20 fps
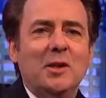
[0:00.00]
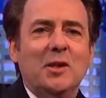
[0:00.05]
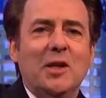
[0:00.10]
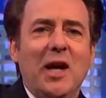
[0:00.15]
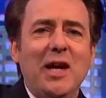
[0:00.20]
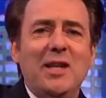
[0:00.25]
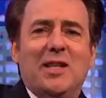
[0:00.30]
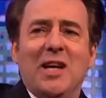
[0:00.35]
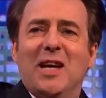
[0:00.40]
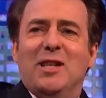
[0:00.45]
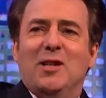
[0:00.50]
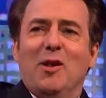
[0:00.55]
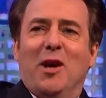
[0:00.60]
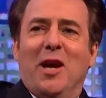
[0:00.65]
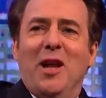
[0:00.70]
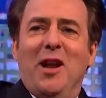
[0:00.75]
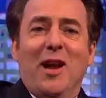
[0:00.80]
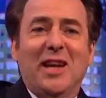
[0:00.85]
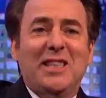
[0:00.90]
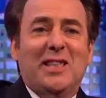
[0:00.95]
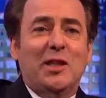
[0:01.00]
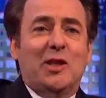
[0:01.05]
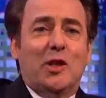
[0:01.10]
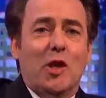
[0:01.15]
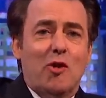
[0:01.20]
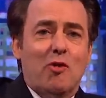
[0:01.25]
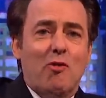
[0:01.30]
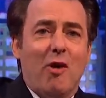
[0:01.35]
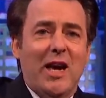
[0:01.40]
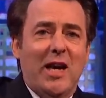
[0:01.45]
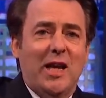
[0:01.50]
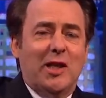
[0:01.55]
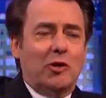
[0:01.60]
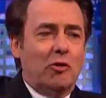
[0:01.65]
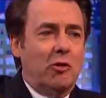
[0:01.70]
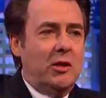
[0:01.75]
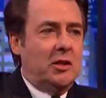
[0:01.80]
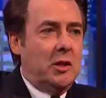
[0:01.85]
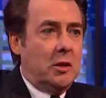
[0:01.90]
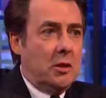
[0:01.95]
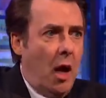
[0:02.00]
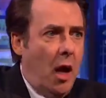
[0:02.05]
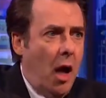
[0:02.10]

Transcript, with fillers: J J, J J's looking like this is the greatest story since the...